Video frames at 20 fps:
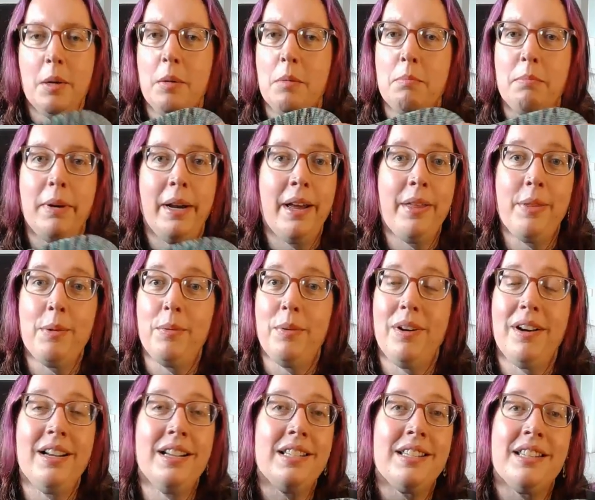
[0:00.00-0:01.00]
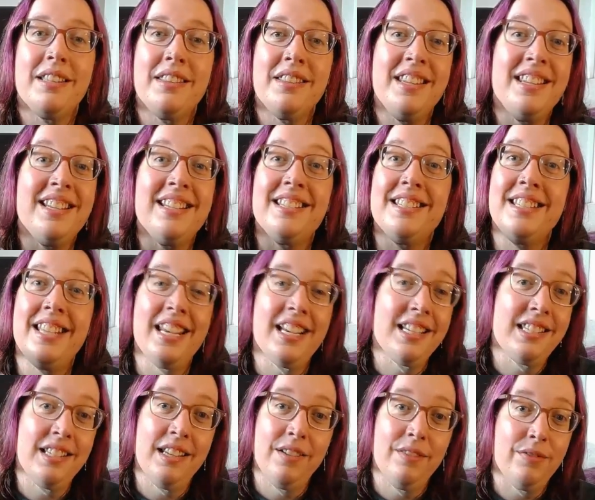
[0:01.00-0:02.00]
But otherwise, the exact
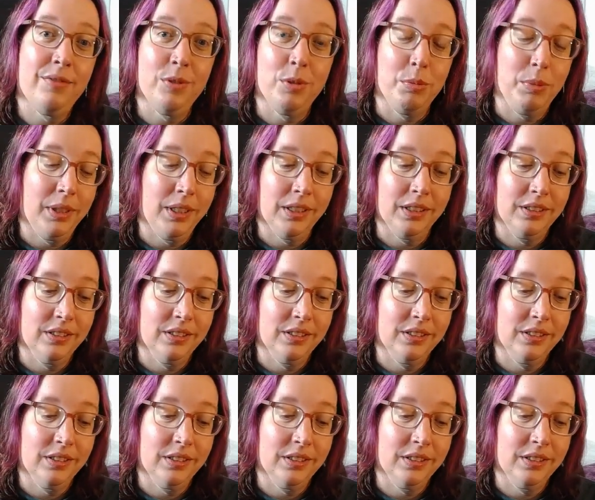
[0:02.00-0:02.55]
same formula.